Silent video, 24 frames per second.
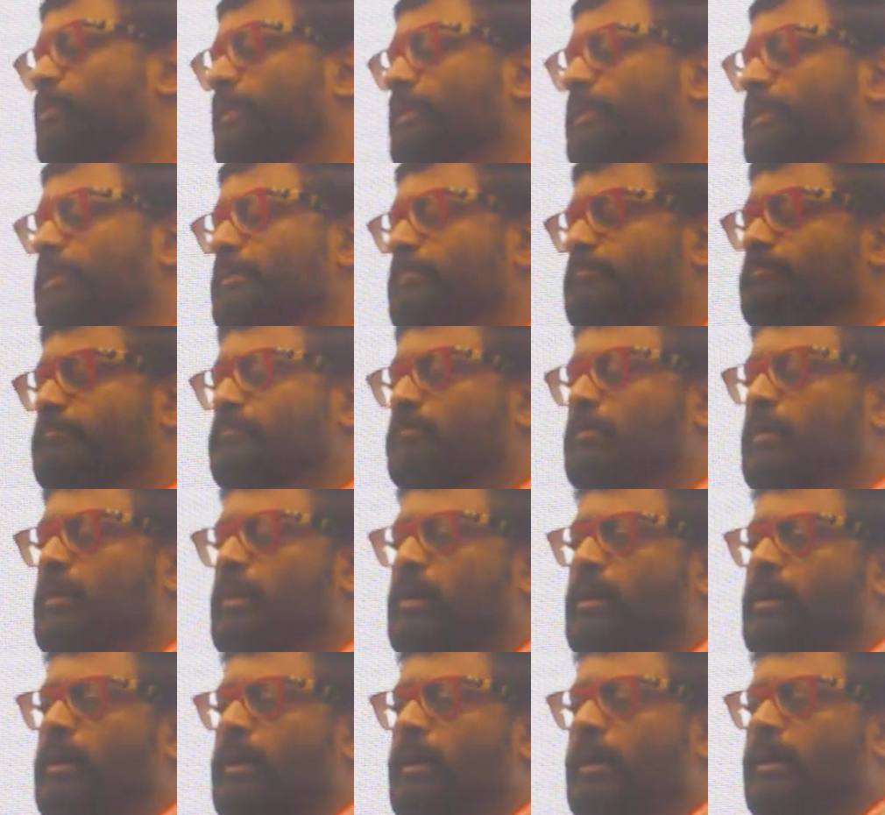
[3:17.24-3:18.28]
to 40.
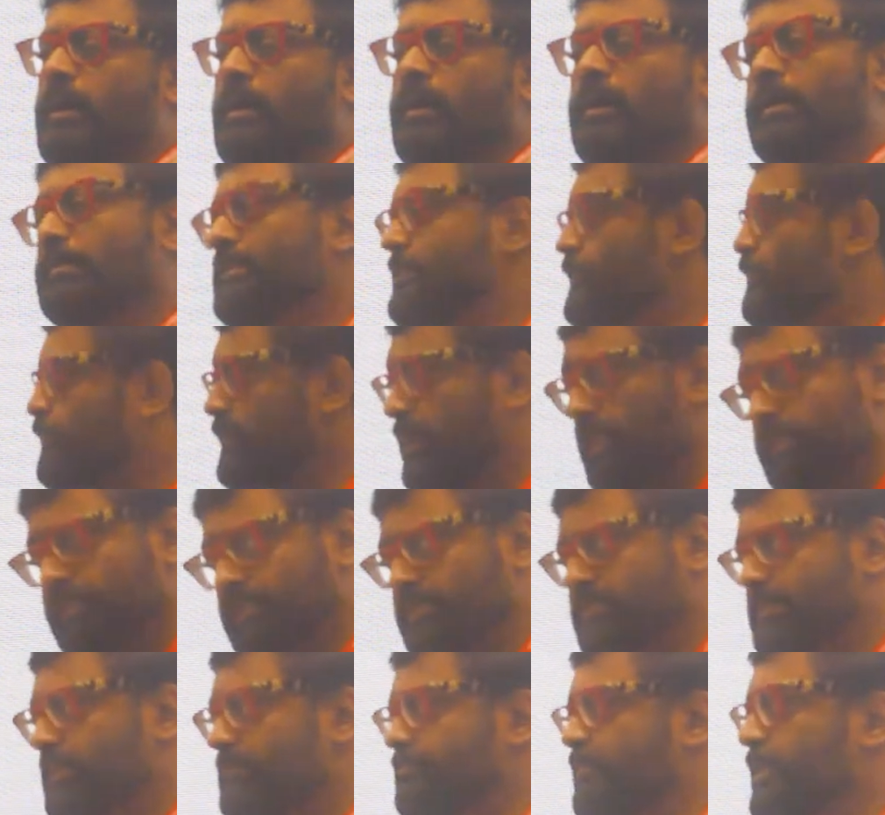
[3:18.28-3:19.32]
They don't
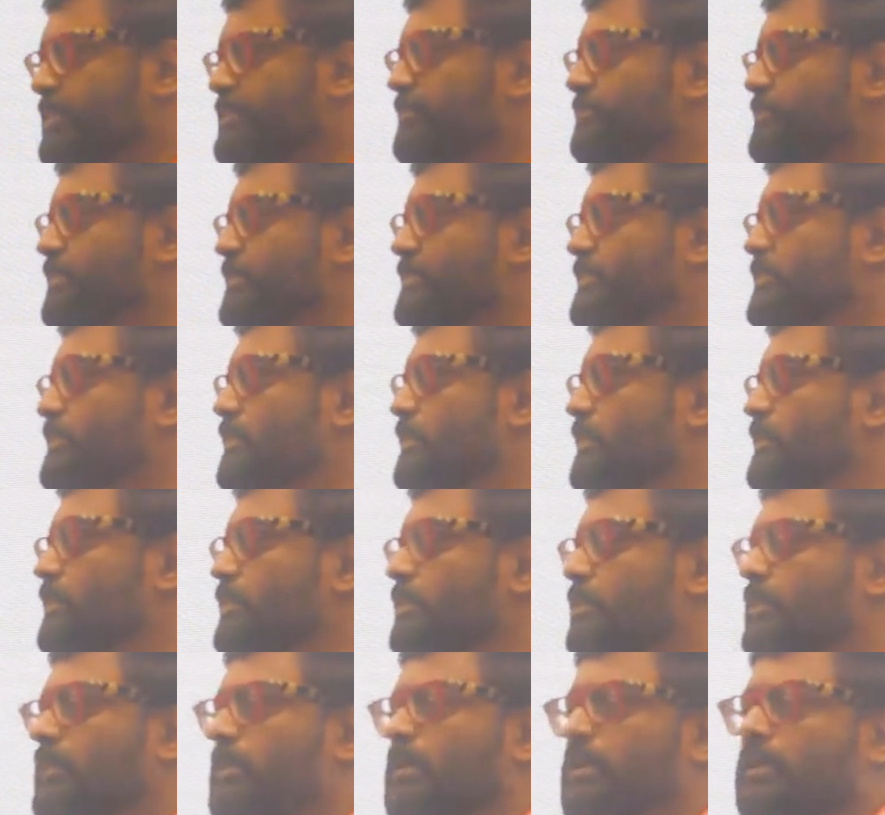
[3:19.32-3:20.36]
understand much of
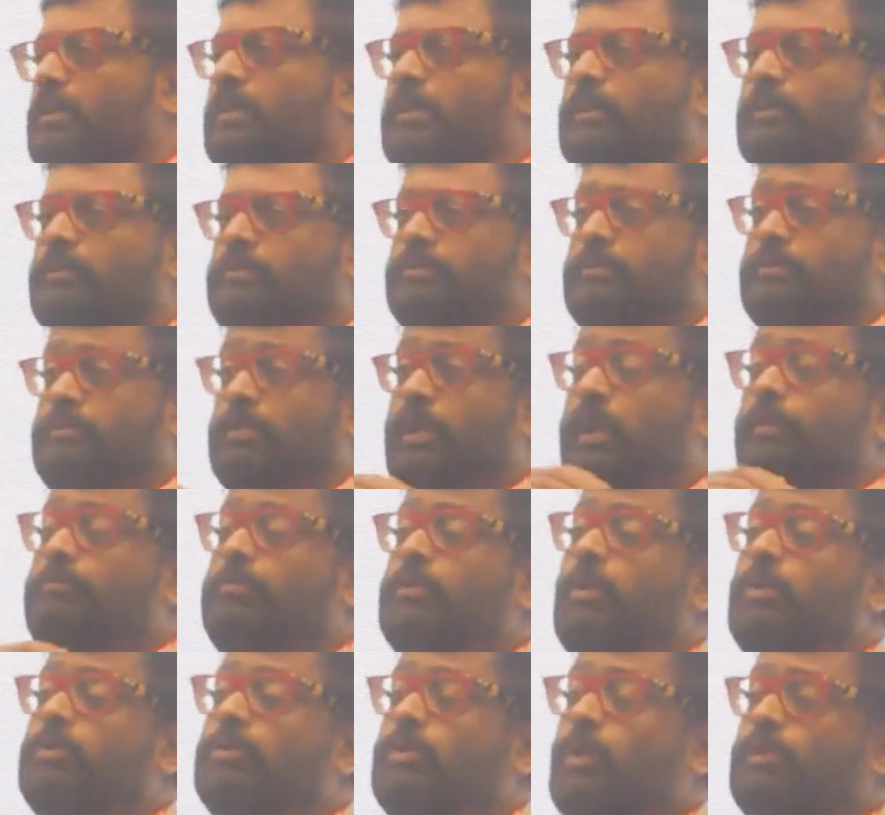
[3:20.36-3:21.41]
digital.
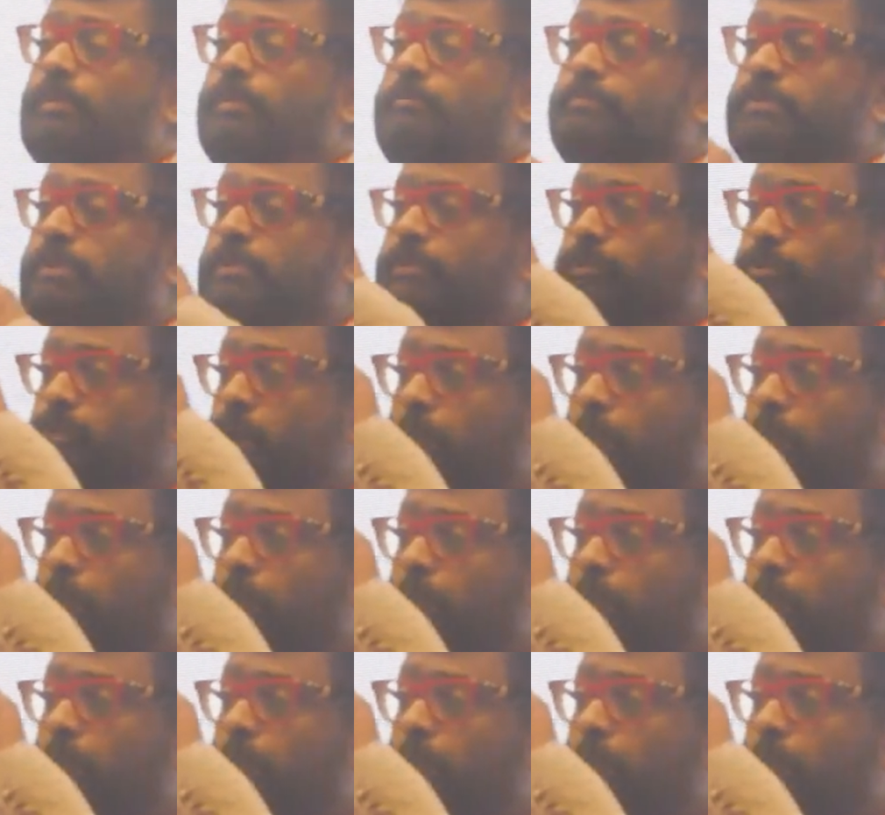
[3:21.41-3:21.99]
I'm not talking of the